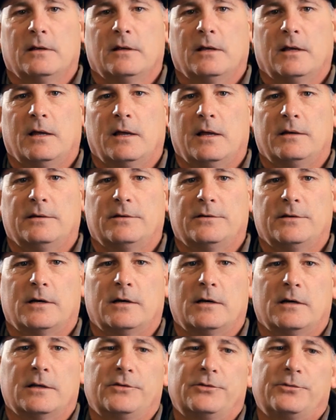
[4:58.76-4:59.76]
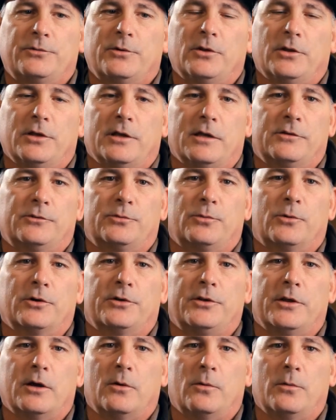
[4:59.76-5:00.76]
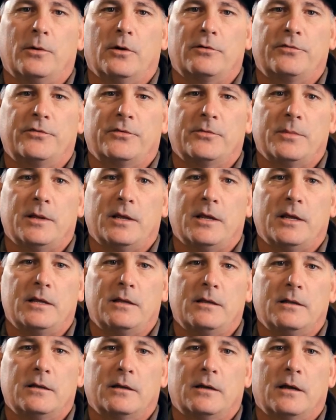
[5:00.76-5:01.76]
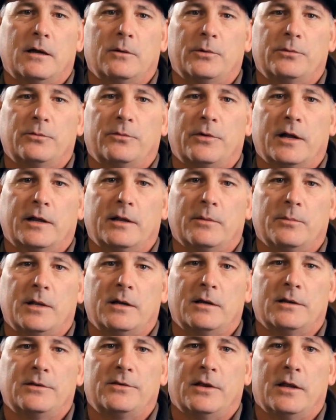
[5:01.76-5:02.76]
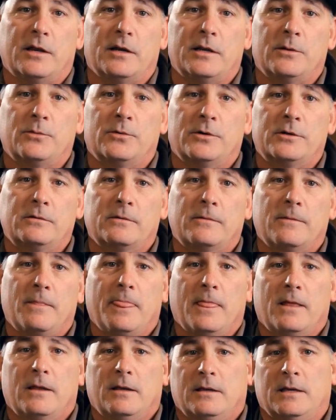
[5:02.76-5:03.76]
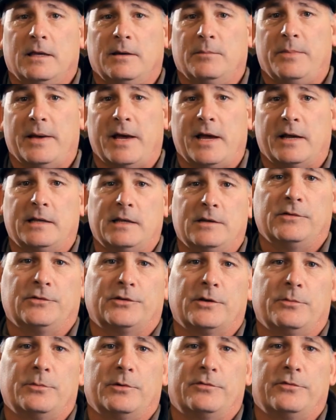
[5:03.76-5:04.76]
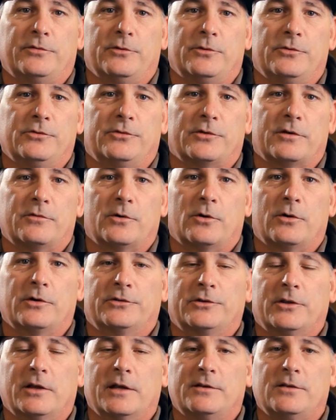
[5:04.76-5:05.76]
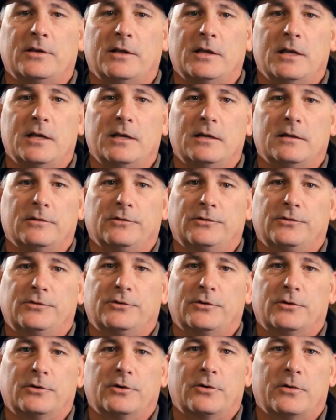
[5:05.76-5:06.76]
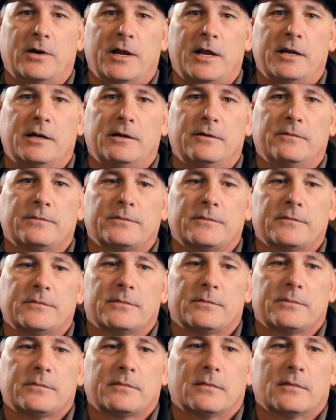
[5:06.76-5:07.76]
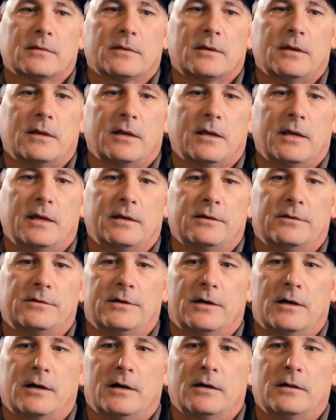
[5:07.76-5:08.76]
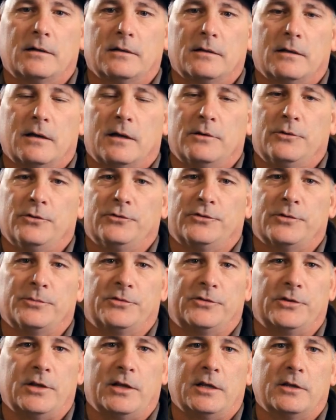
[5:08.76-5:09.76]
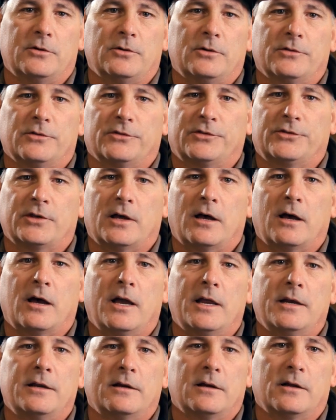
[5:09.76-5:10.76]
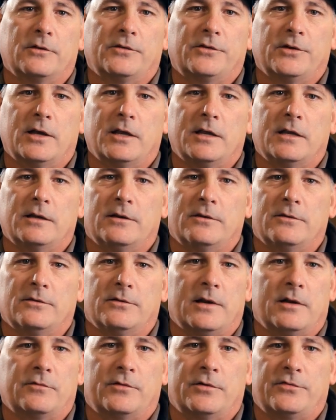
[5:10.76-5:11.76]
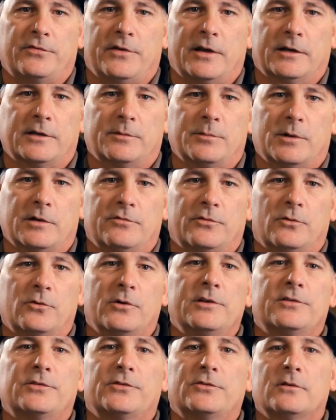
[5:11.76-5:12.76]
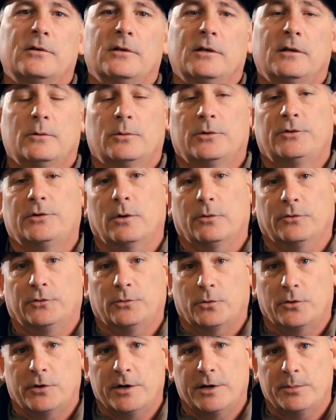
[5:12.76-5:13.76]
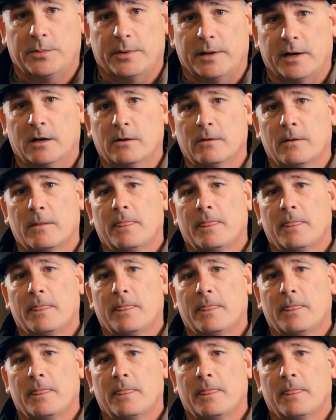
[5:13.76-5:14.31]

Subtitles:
And it's worked out well for me, and I would recommend it to anyone. Getting back some of the foods I've always liked to eat is sure great. And I do some singing on the side, and I'll tell you, it never affected my voice, which I was worried about.